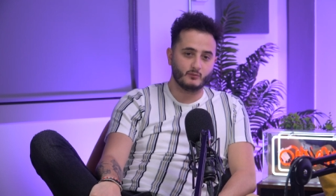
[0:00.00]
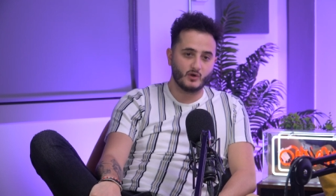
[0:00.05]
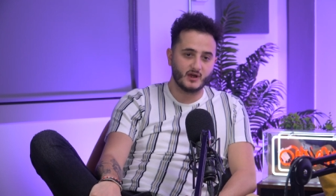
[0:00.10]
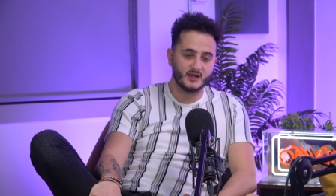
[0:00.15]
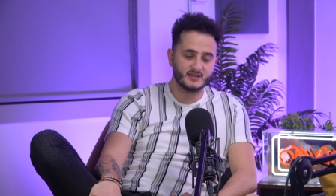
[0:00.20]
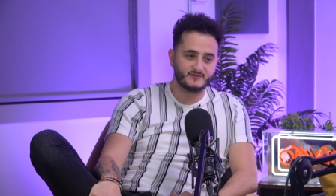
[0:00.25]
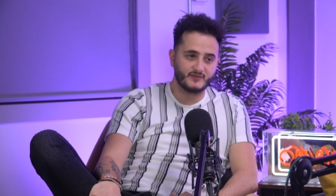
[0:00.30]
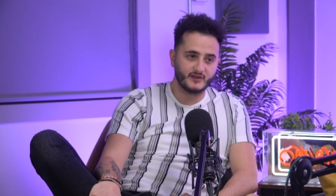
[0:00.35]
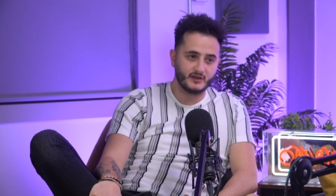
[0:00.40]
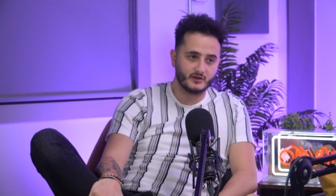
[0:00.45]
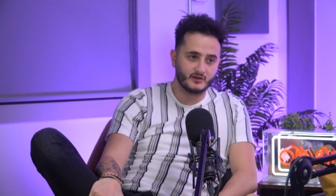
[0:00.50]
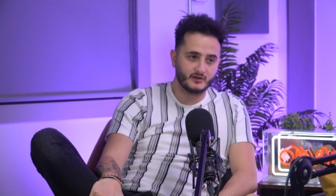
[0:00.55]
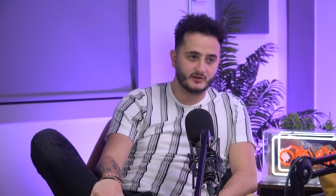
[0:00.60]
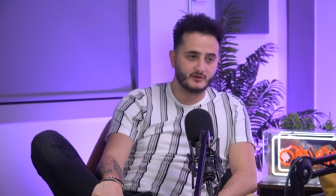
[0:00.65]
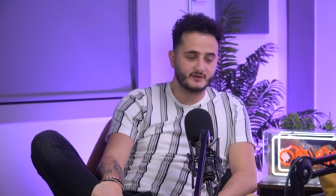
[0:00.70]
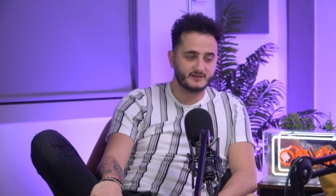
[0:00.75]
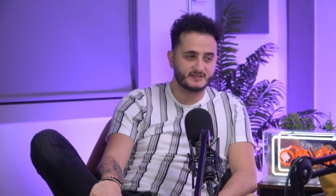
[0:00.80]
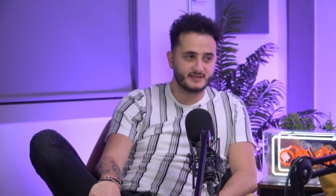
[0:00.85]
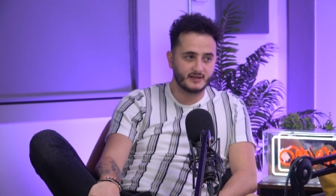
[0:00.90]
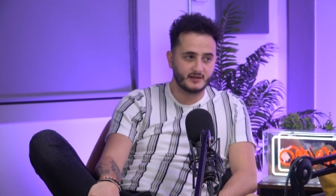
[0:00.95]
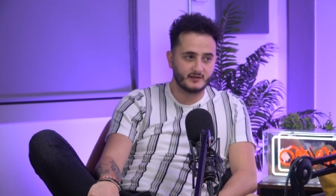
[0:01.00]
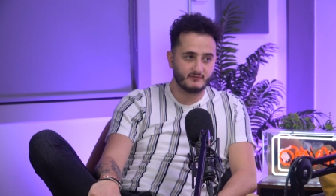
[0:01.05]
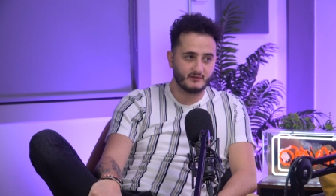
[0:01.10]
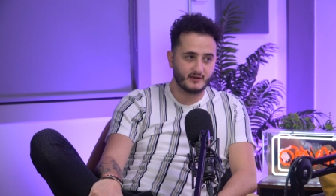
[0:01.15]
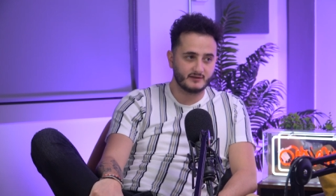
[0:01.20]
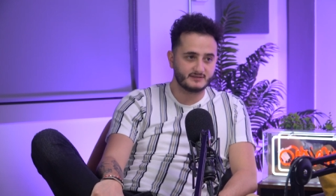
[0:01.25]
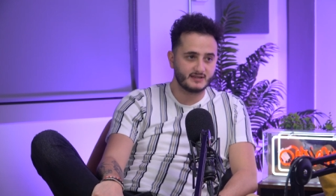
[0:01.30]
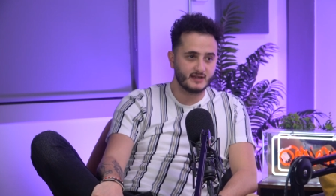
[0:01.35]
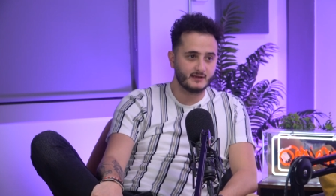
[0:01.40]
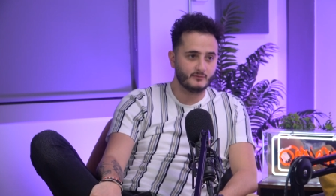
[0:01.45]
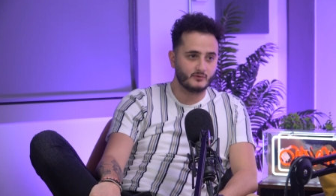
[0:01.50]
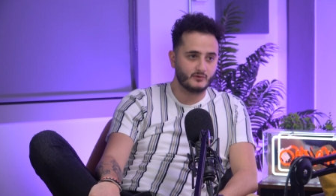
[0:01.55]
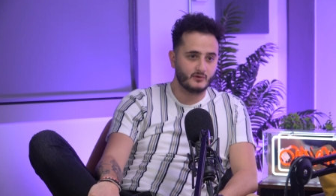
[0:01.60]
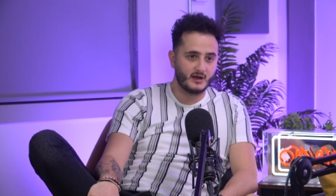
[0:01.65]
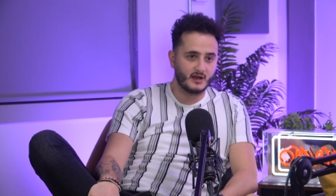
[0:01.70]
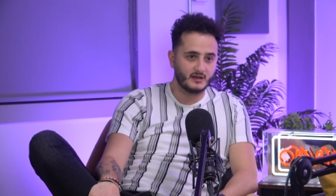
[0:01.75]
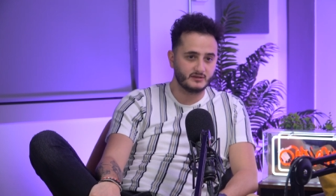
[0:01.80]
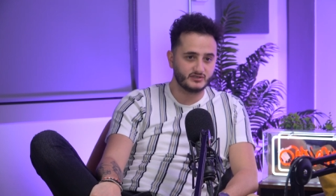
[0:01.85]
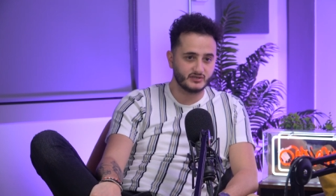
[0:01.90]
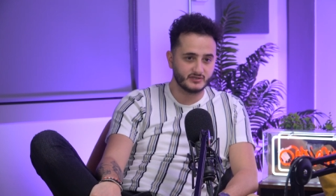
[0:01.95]
The worst thing you can do is sit at the round
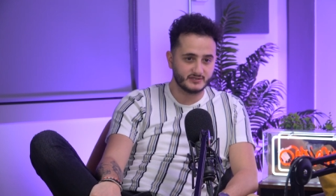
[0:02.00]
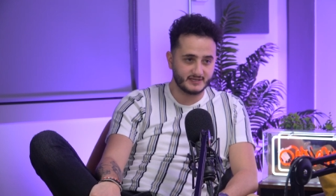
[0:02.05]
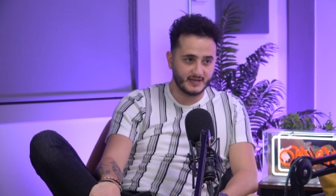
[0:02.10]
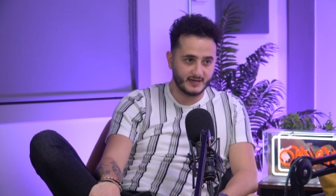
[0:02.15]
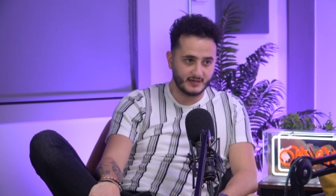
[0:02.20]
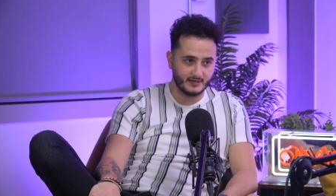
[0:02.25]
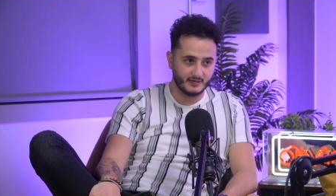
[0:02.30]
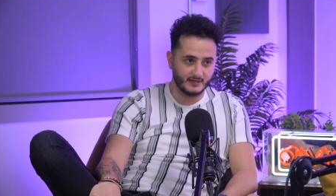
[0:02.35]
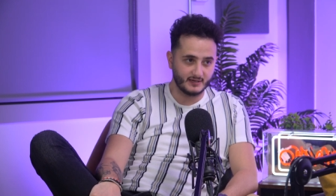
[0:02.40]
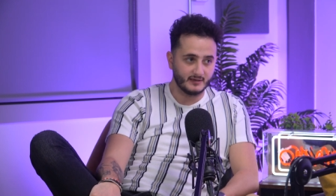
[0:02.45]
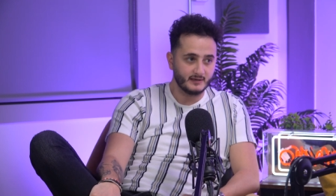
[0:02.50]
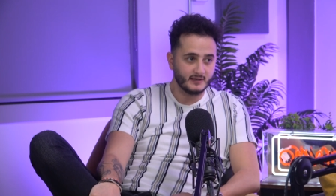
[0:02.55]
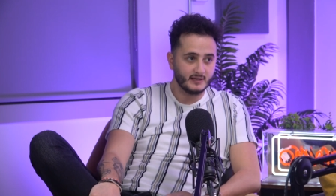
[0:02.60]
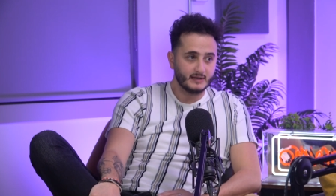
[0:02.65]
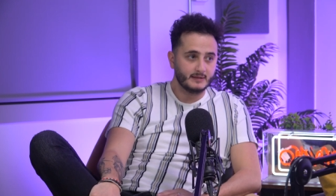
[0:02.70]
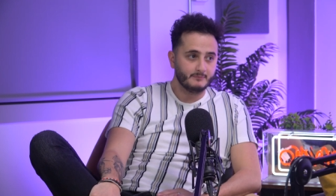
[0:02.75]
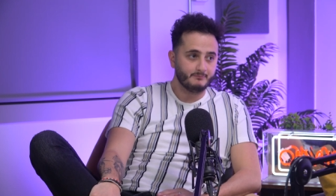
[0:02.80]
table and just take it